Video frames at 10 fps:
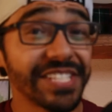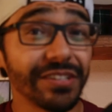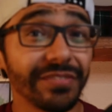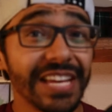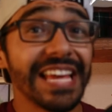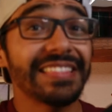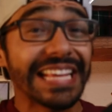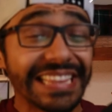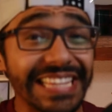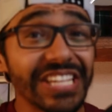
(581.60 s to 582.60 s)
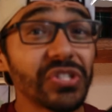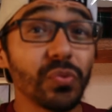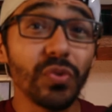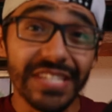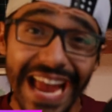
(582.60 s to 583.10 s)
myself that
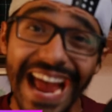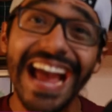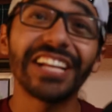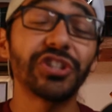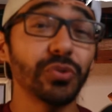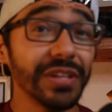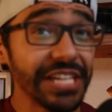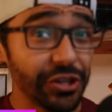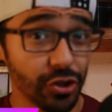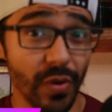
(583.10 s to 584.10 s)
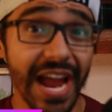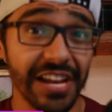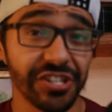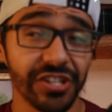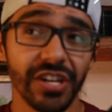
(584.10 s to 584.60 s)
this was actually
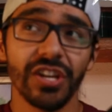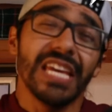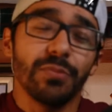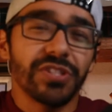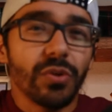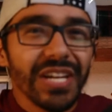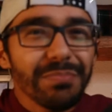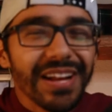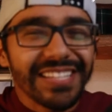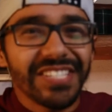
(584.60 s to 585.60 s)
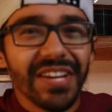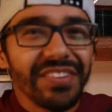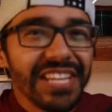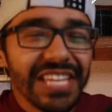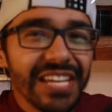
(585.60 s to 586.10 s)
trash. It was only about
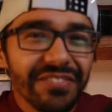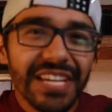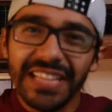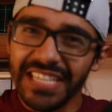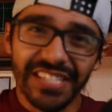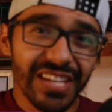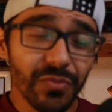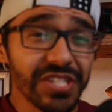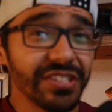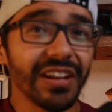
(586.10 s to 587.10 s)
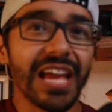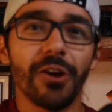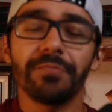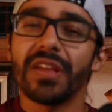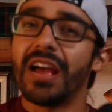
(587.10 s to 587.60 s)
7 in the evening, the sun was still
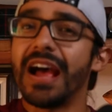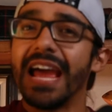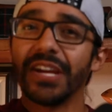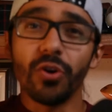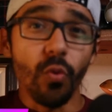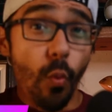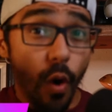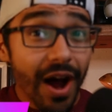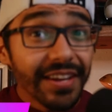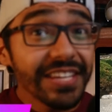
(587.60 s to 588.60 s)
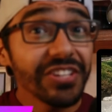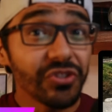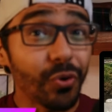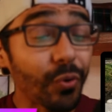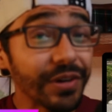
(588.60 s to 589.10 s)
out. I go walking
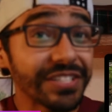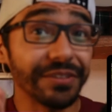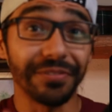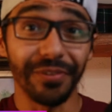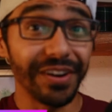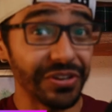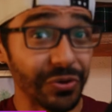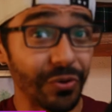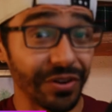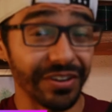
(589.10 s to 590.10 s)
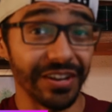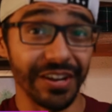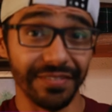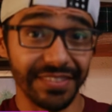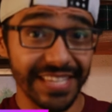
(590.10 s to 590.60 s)
towards the front door
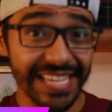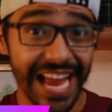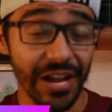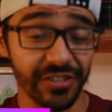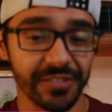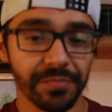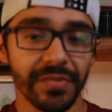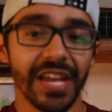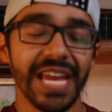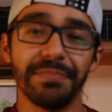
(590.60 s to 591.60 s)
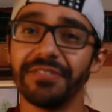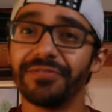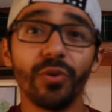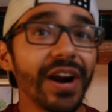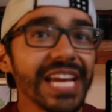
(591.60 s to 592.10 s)
of this house, and
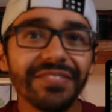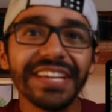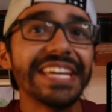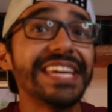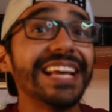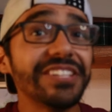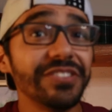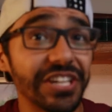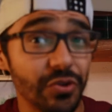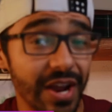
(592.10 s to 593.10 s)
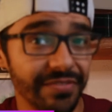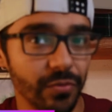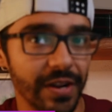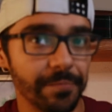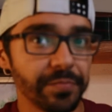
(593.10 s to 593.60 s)
before I even get to the
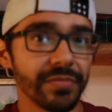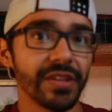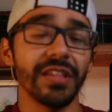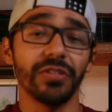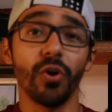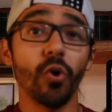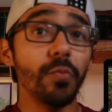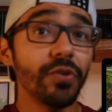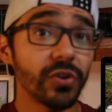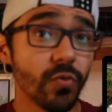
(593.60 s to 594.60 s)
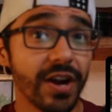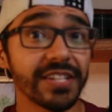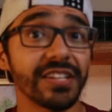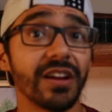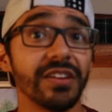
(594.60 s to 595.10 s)
driveway, the homeowner
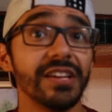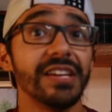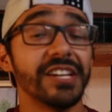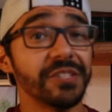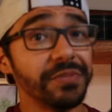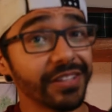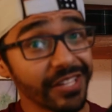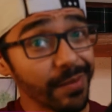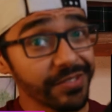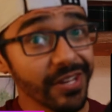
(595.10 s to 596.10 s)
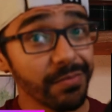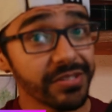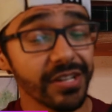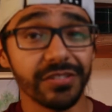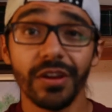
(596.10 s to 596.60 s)
walks out, gives me a thumbs up,
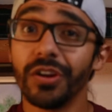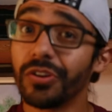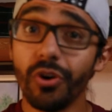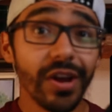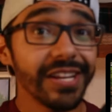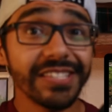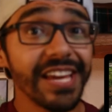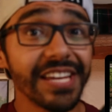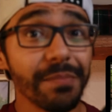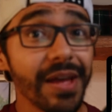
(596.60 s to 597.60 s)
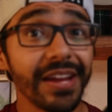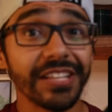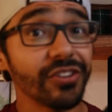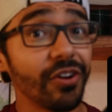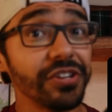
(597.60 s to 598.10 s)
says, Go ahead and take it, man,
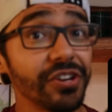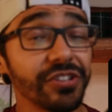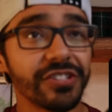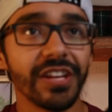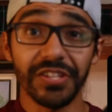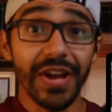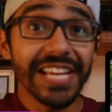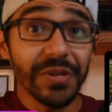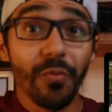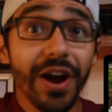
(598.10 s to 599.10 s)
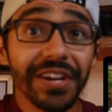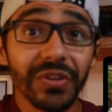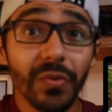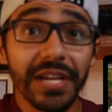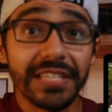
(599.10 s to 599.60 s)
it's all yours. So as I'm
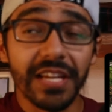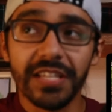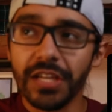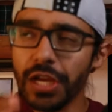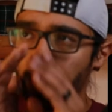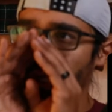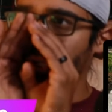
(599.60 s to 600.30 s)
walking away, he says,